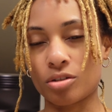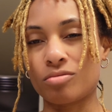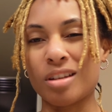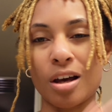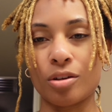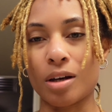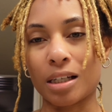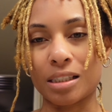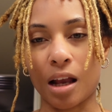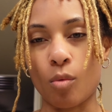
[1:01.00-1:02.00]
tell you
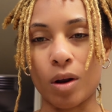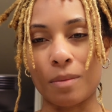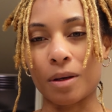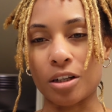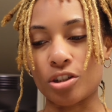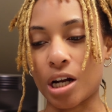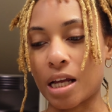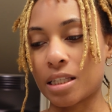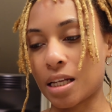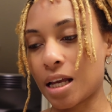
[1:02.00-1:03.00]
guys like what I'm gonna try
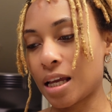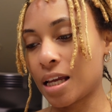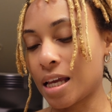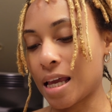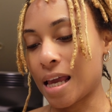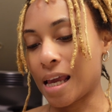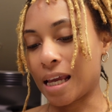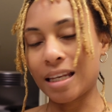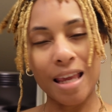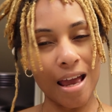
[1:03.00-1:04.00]
today
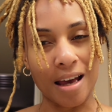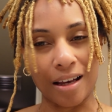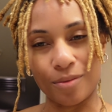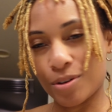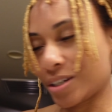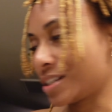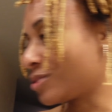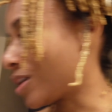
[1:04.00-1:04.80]
and yeah we're gonna do